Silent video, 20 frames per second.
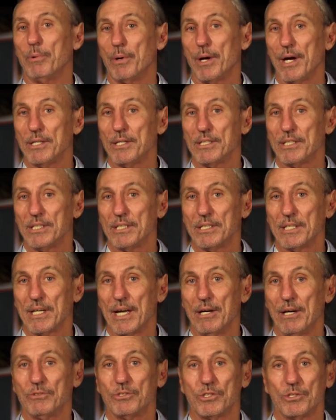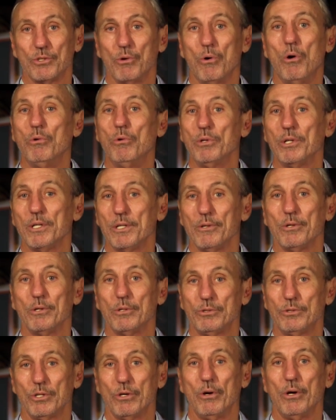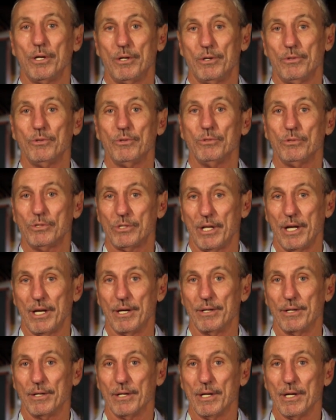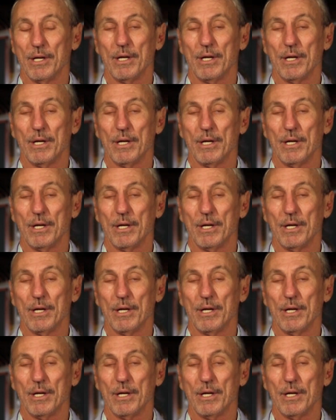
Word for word: price discounts to only those on our newsletter.